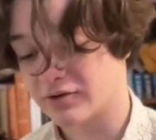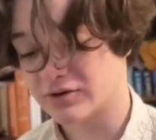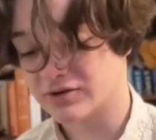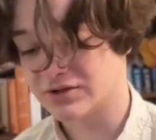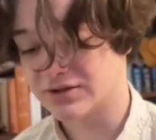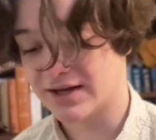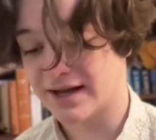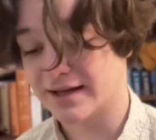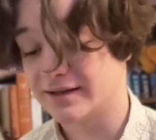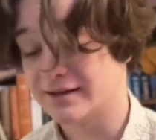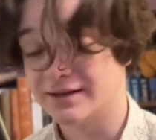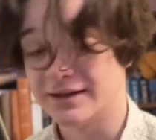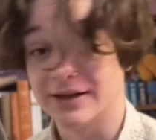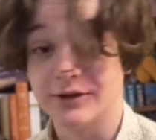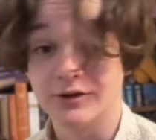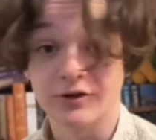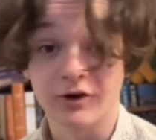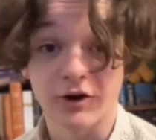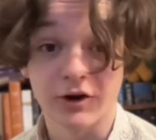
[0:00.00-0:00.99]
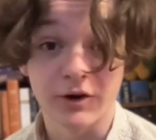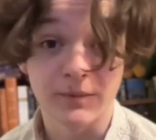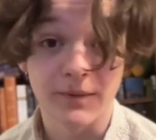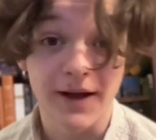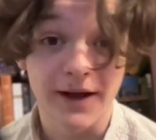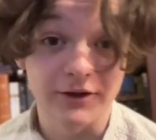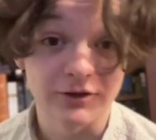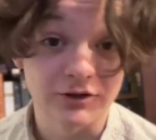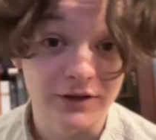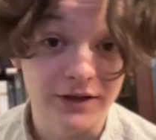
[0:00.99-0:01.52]
Christianity and dark
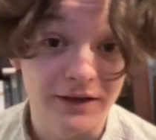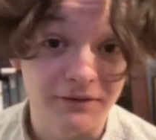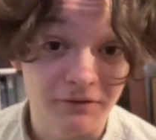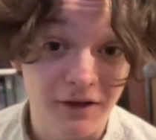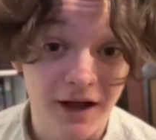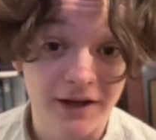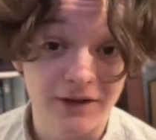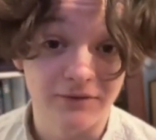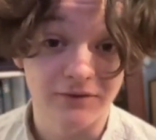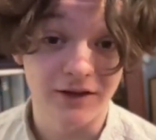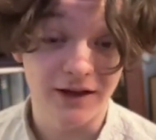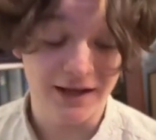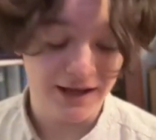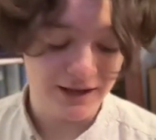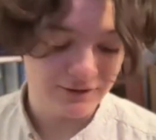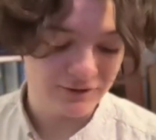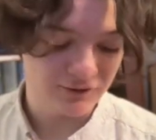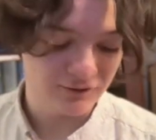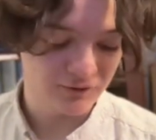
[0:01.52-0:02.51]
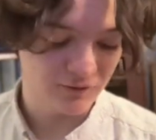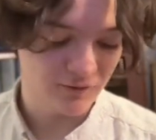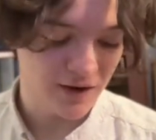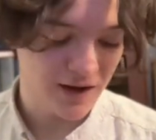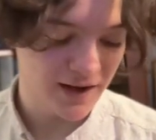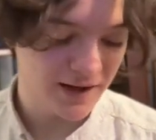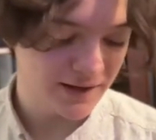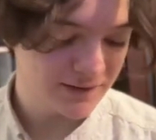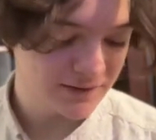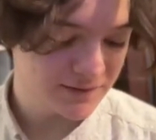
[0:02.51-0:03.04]
magic have kind of like
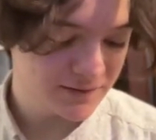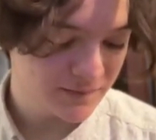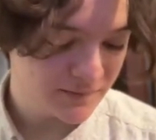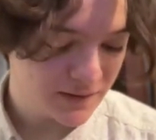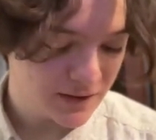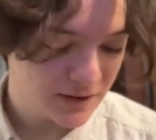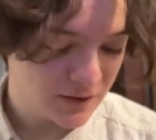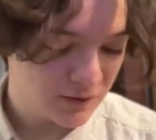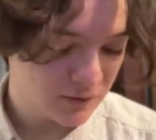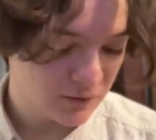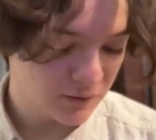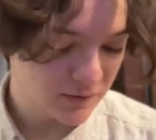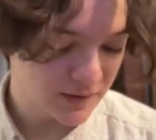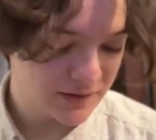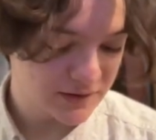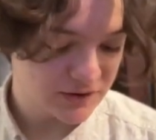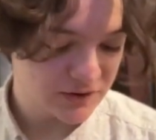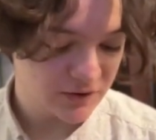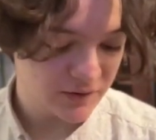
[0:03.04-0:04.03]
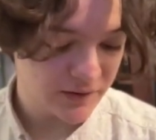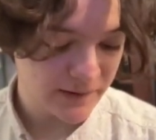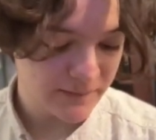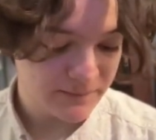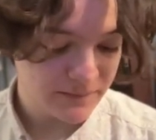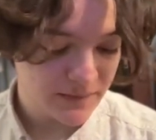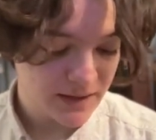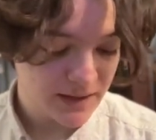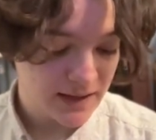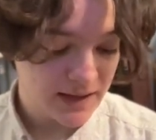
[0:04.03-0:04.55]
intertwined through history.
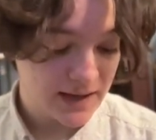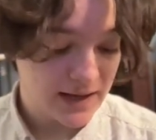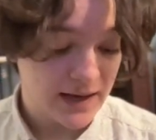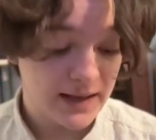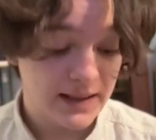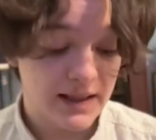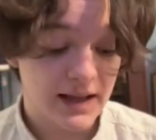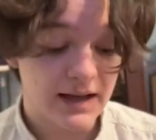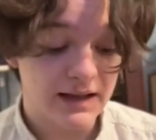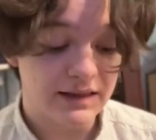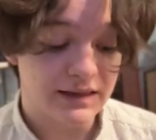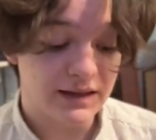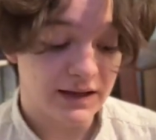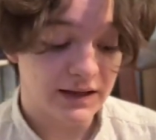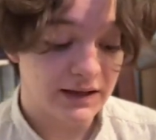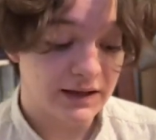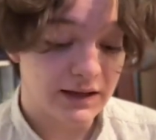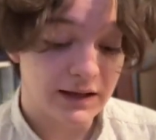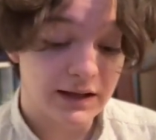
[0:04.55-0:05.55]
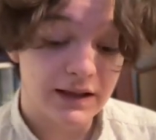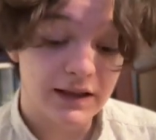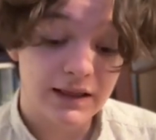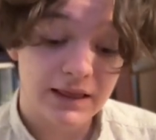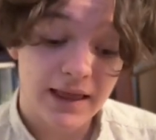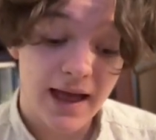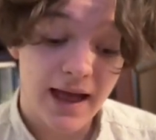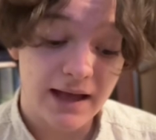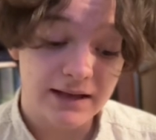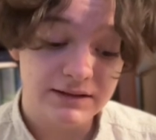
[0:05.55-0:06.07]
And I think
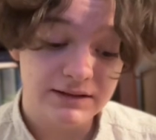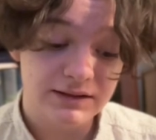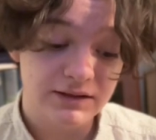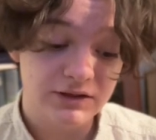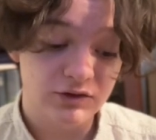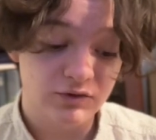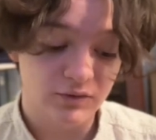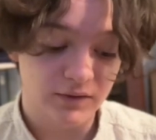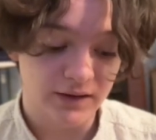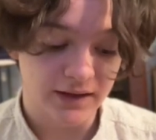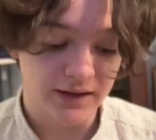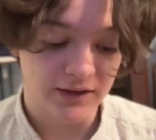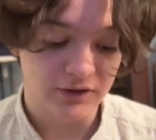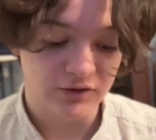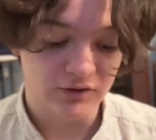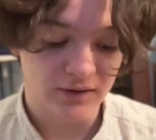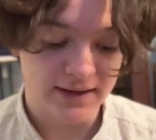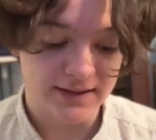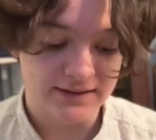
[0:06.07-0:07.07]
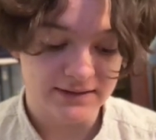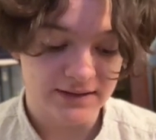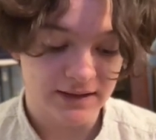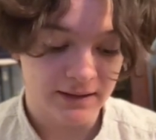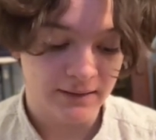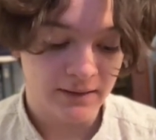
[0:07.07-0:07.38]
that is really interesting.